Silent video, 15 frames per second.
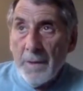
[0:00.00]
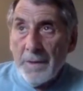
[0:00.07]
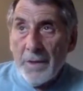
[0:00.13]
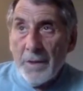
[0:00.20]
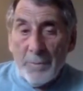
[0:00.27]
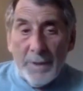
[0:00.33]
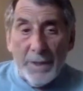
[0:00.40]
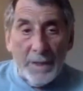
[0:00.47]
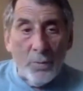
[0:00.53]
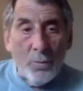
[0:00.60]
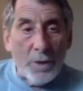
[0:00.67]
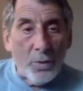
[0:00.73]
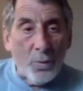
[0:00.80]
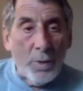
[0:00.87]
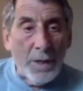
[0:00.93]
meaning he
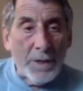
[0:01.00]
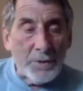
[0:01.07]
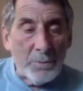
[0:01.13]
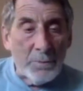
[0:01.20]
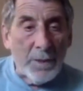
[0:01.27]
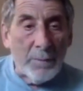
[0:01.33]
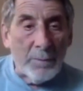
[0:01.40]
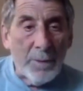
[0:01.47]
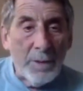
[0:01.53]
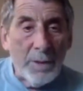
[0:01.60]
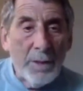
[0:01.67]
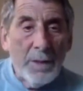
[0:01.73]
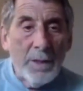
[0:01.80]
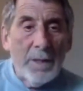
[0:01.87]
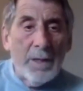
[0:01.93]
wanted to wise them up.
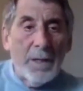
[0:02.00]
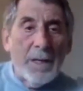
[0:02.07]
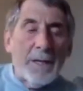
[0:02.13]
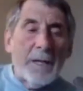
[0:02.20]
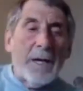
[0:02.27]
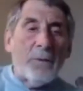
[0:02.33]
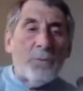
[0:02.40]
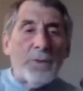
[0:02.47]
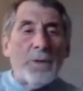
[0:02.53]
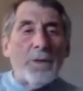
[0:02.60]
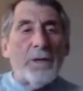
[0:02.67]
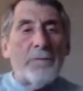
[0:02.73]
And I would love